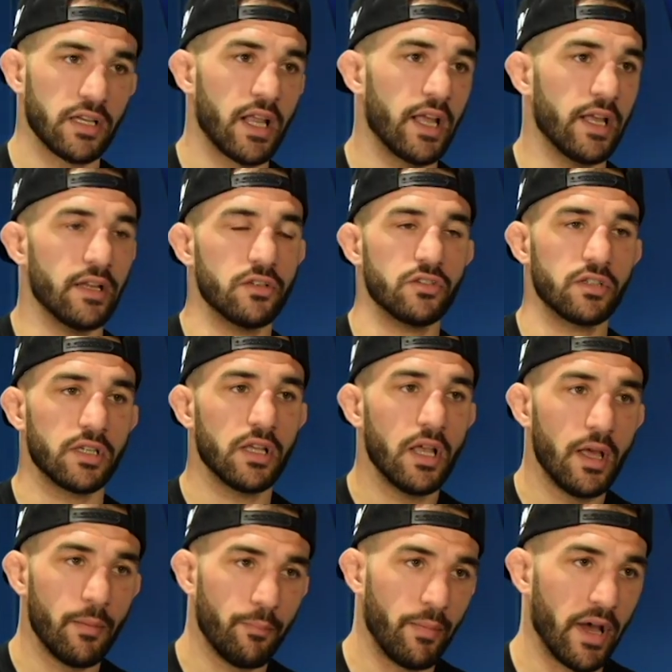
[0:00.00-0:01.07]
at Edge,
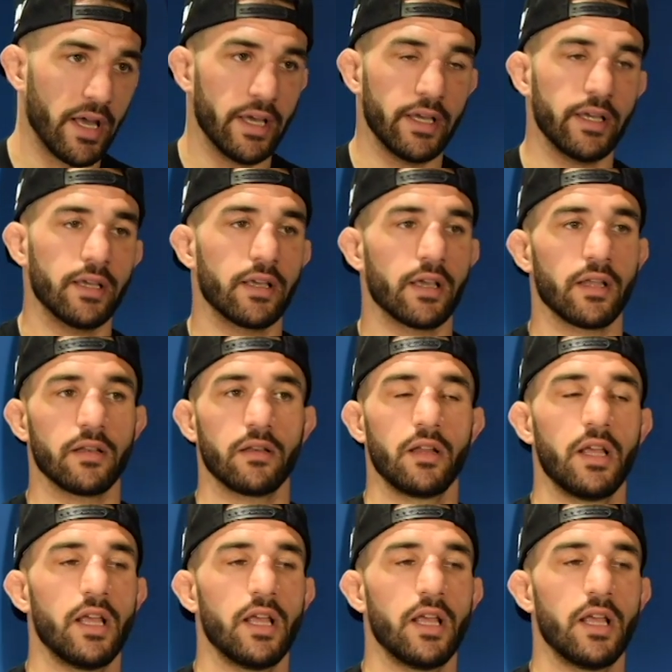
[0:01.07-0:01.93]
Mike and,